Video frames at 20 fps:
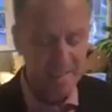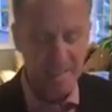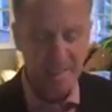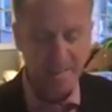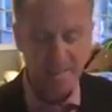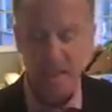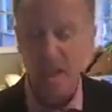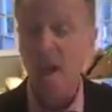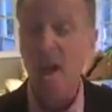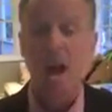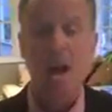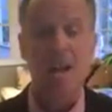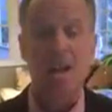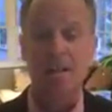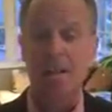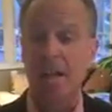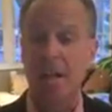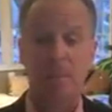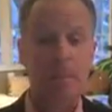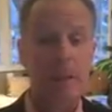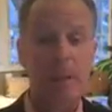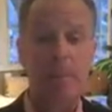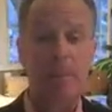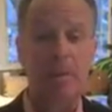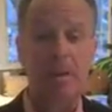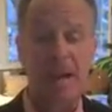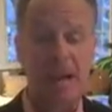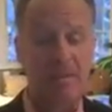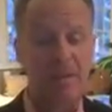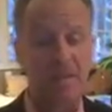is a lot of
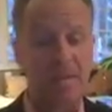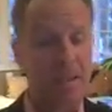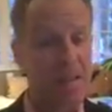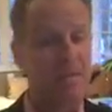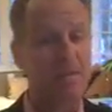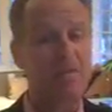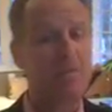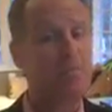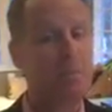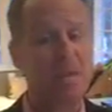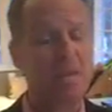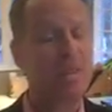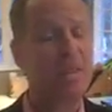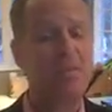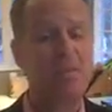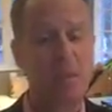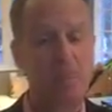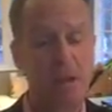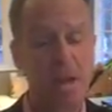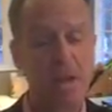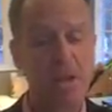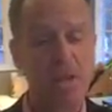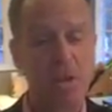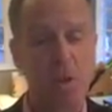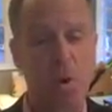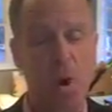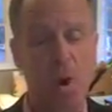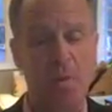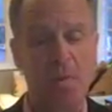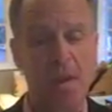people have a lot of misinformation
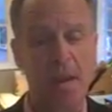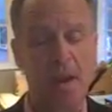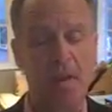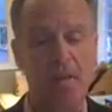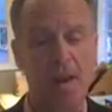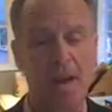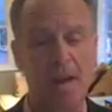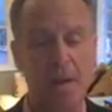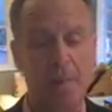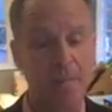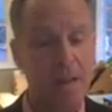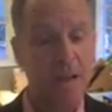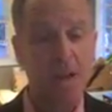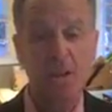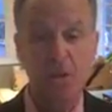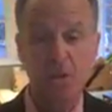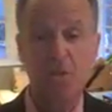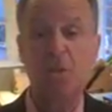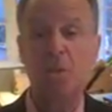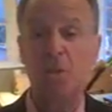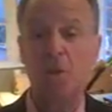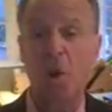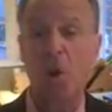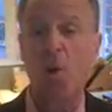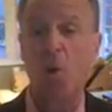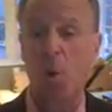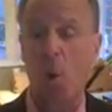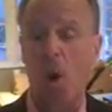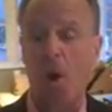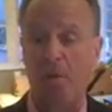on there, and I'm not just a
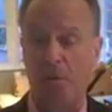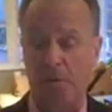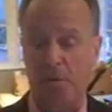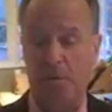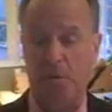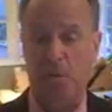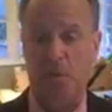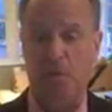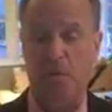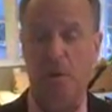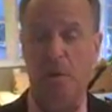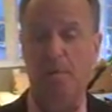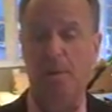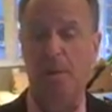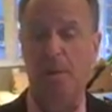loan officer. I've